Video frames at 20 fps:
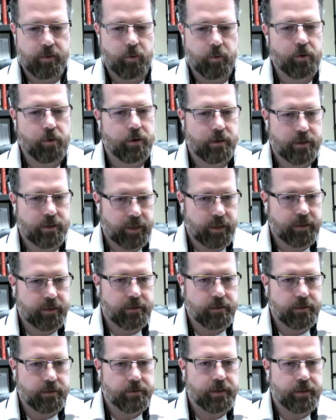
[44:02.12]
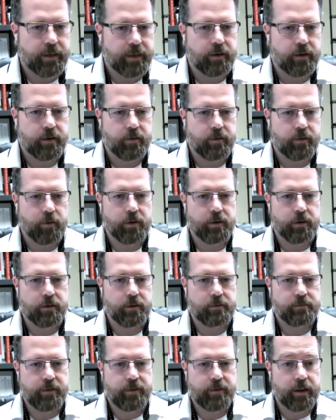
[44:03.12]
order cycles and our
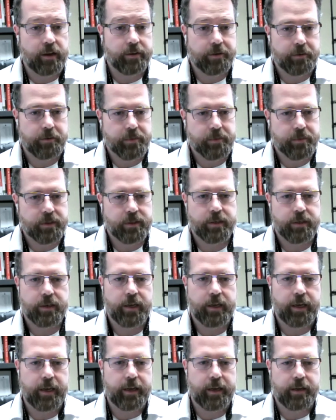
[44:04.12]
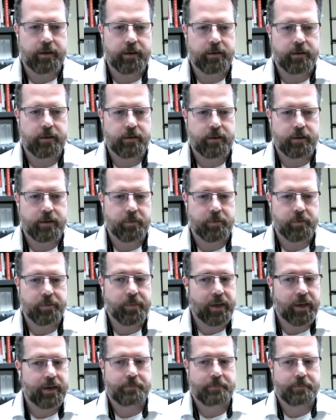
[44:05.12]
order volumes. And we've
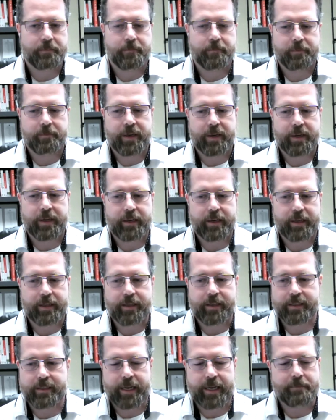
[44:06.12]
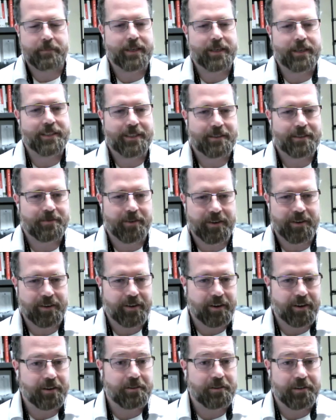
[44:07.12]
been in the same business
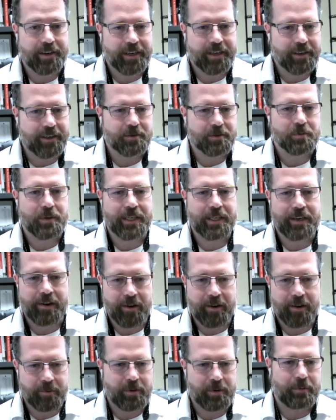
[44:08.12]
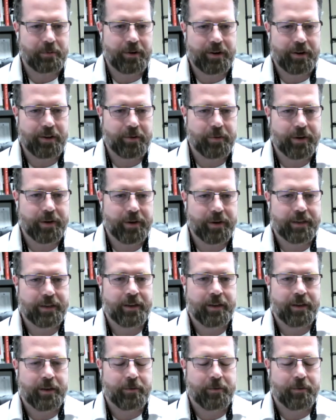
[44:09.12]
for 100 years. We know what we're doing
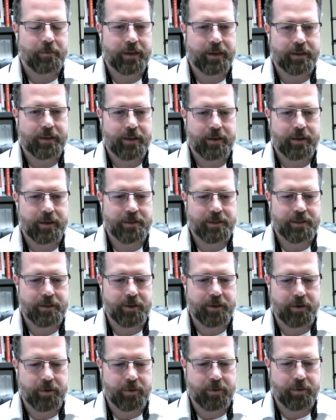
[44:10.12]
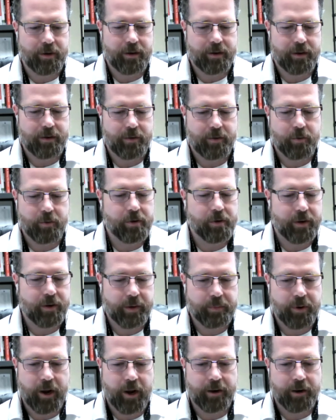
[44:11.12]
when it comes to
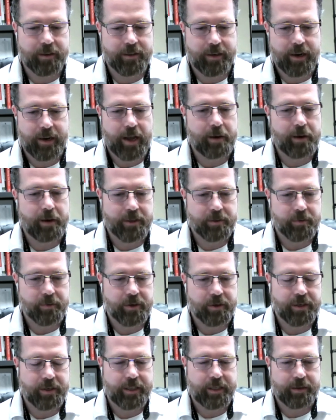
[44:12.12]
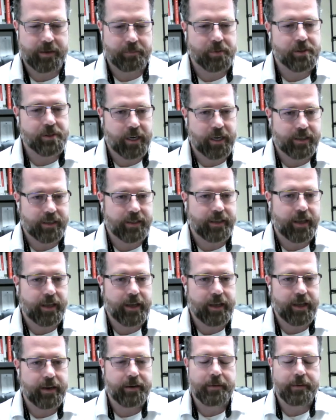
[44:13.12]
ordering product and how much we're needing and projecting
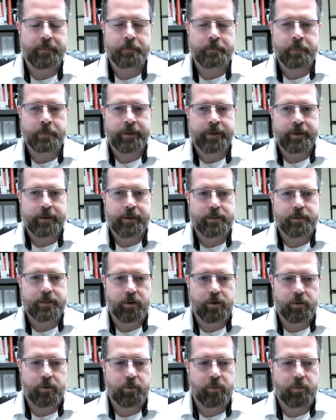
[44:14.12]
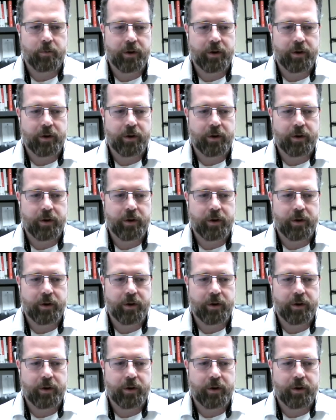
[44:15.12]
ahead. So